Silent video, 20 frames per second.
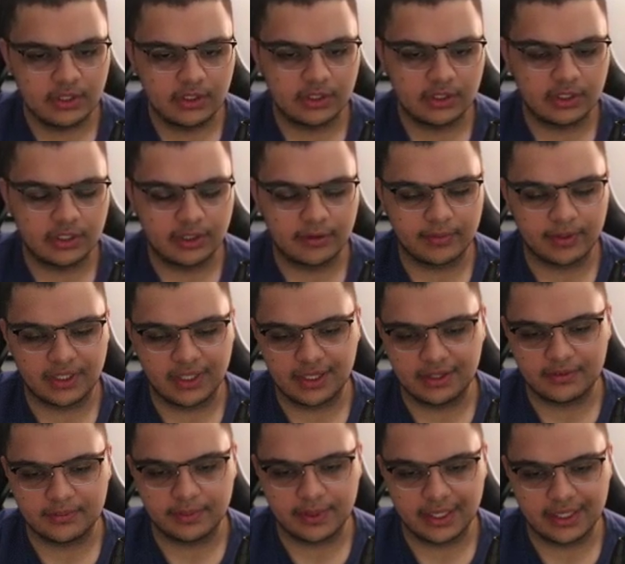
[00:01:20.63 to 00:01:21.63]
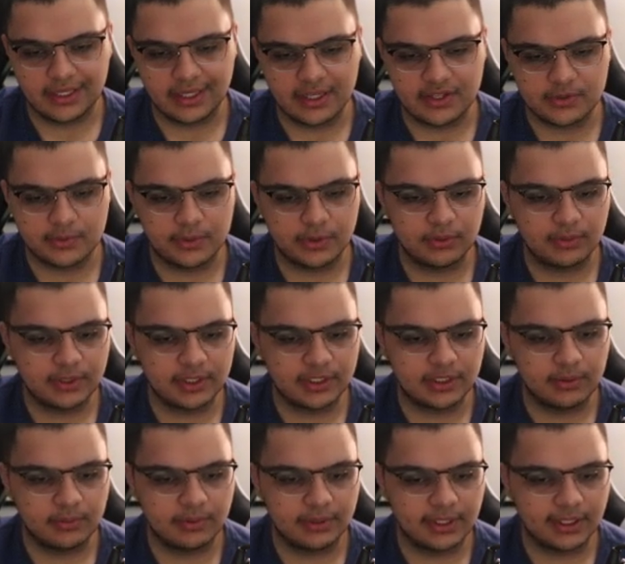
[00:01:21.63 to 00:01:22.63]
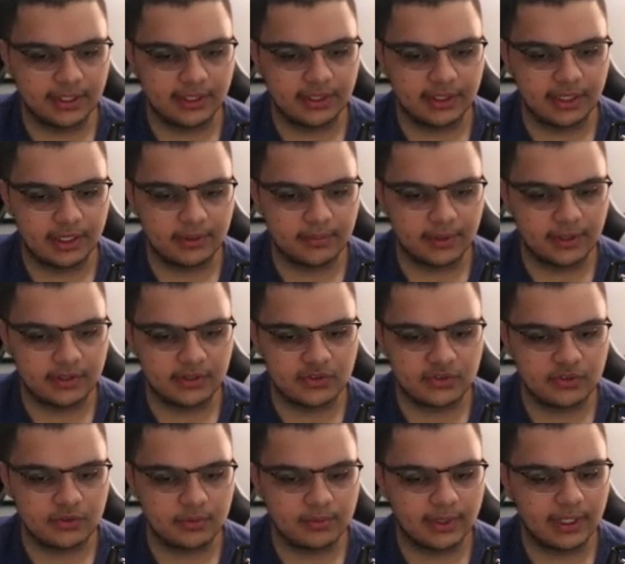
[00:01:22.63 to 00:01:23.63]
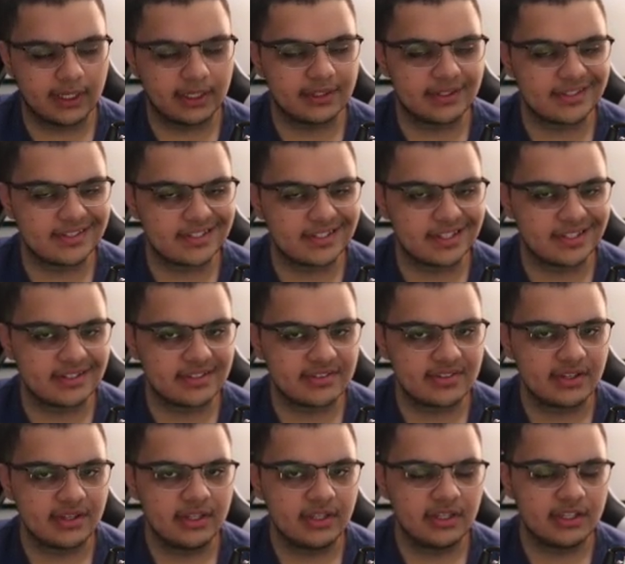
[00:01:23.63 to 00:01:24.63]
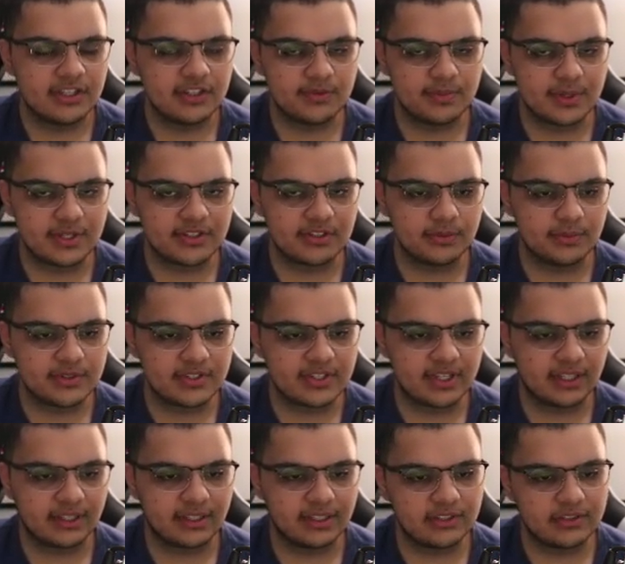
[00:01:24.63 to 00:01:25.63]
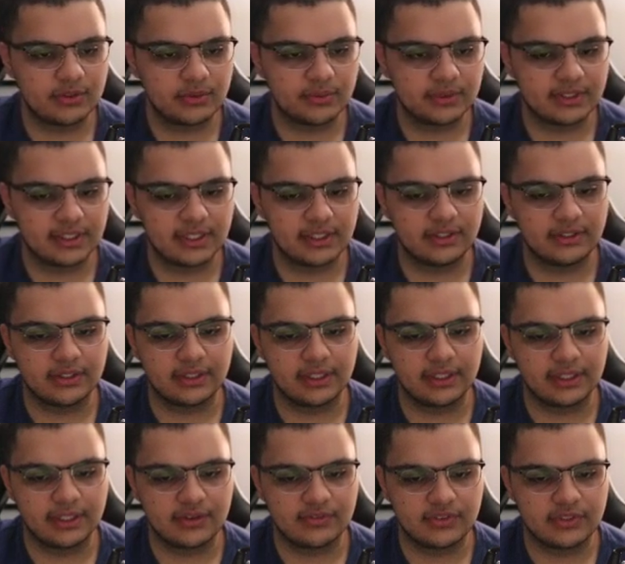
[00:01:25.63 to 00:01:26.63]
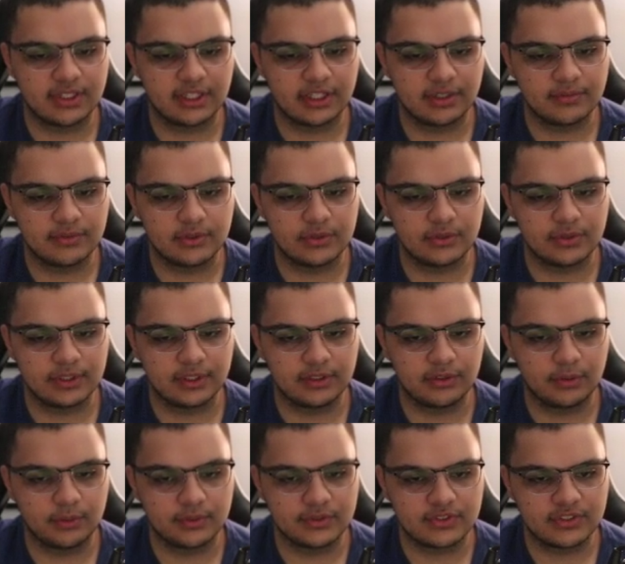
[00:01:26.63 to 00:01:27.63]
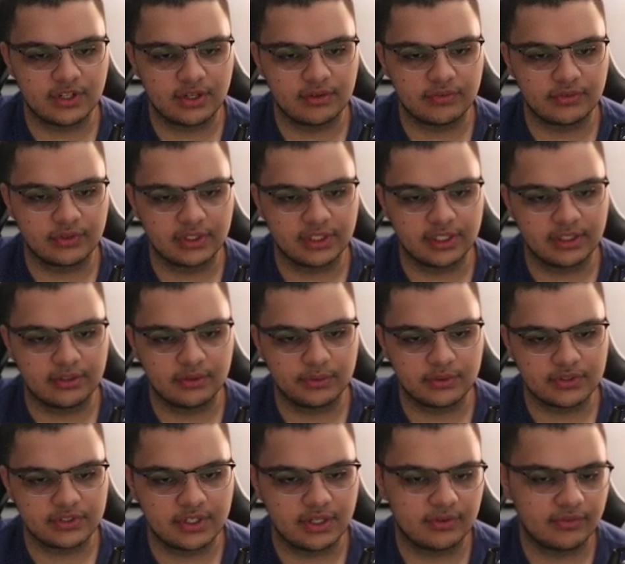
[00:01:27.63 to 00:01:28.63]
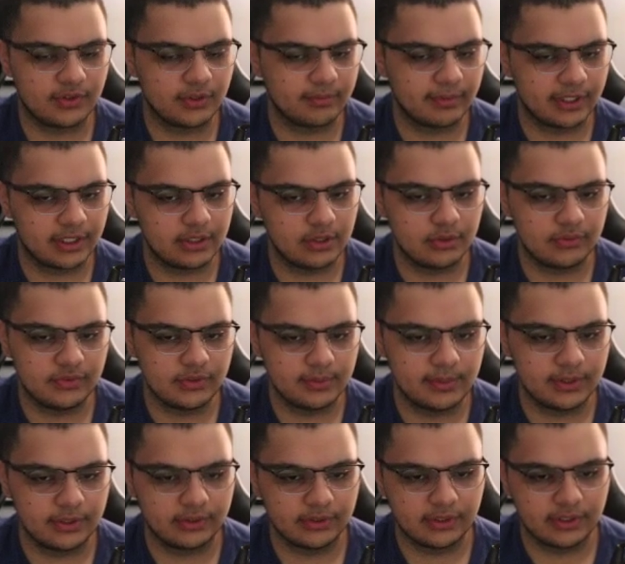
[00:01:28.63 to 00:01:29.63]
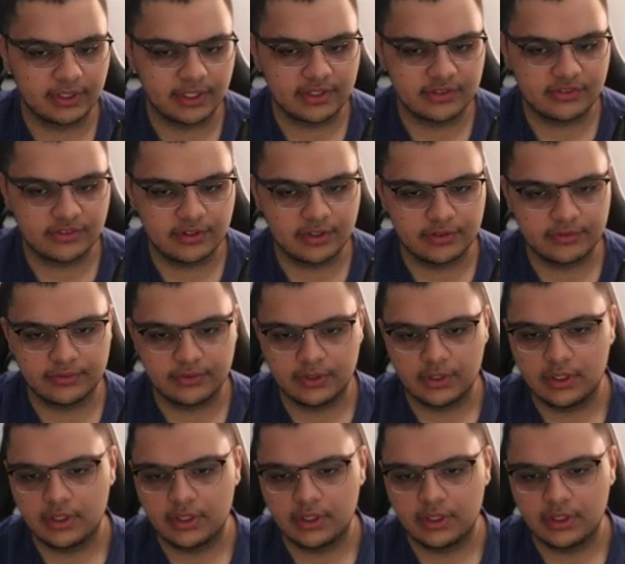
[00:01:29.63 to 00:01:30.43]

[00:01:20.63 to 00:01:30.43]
A lot of Biden has been really complaining a lot about this, too, behind the scenes. He's basically been saying, like, dude, what the hell? Like, everything I'm doing, no one's covering it. No one's covering my COVID bill and all that stuff.